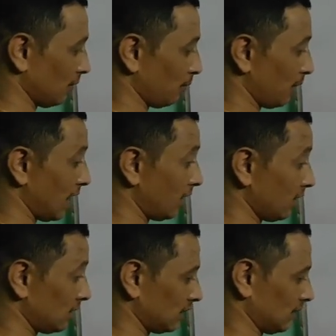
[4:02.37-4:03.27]

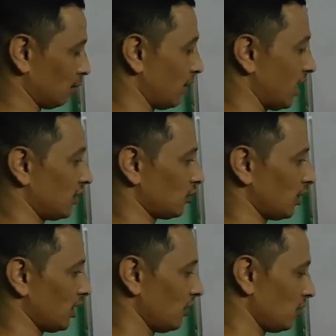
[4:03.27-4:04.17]
minus
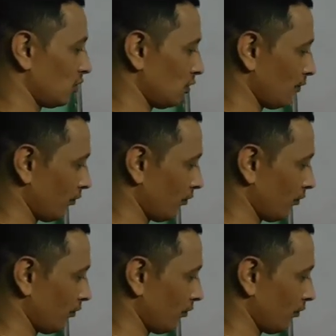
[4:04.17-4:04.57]
1 into 2,